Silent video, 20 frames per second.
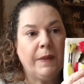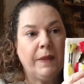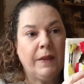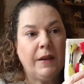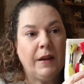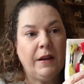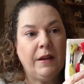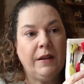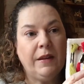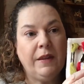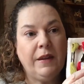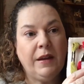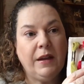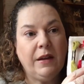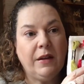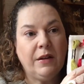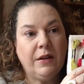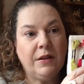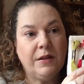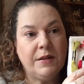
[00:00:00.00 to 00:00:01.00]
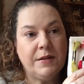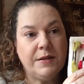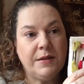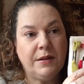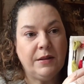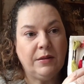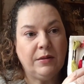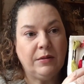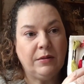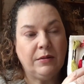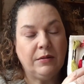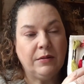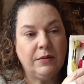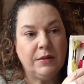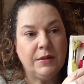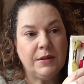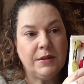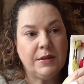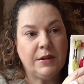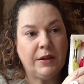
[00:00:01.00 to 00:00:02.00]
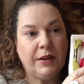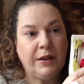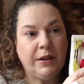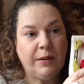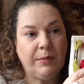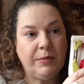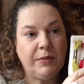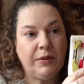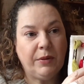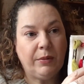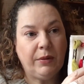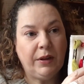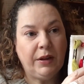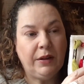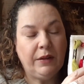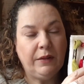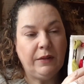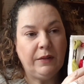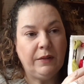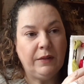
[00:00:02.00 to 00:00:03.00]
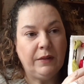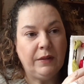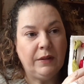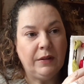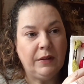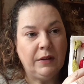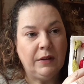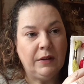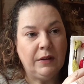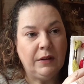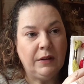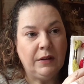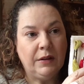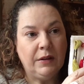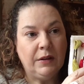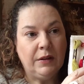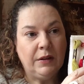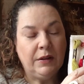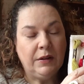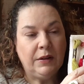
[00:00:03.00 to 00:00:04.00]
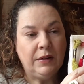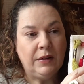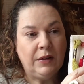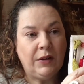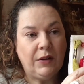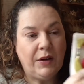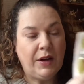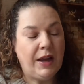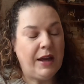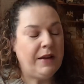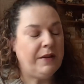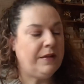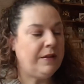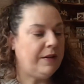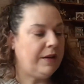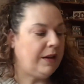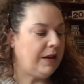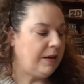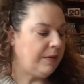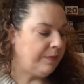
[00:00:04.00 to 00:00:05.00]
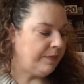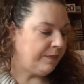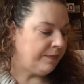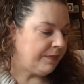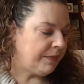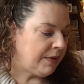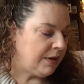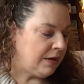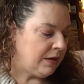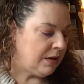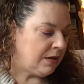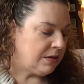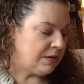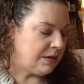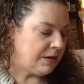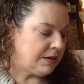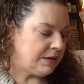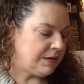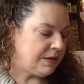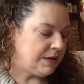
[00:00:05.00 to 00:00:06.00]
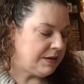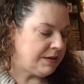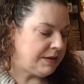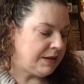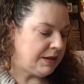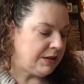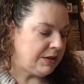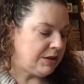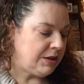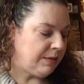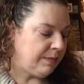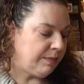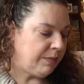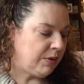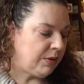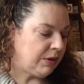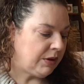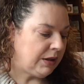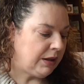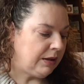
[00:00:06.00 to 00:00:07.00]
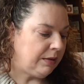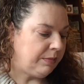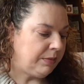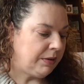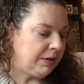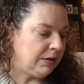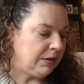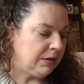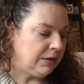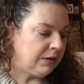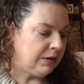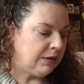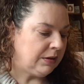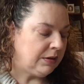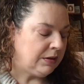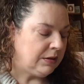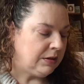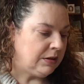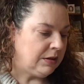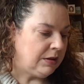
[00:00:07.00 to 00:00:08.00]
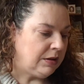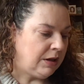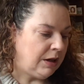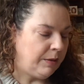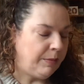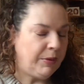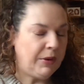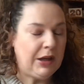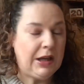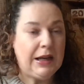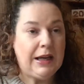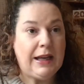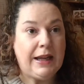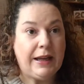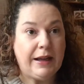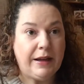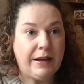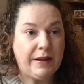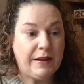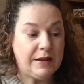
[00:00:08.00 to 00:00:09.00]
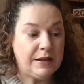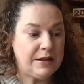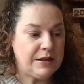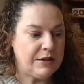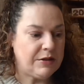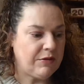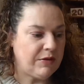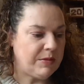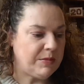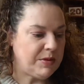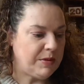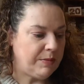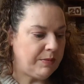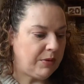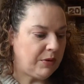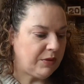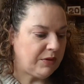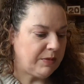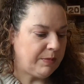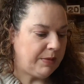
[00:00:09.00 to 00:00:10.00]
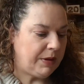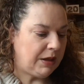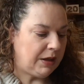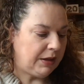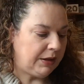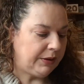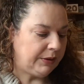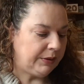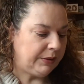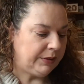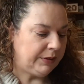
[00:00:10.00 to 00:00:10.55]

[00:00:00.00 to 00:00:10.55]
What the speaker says: And I think you can still sign up to it on Etsy. So that's the Stitching Book Club. I'll put a link in the description box below.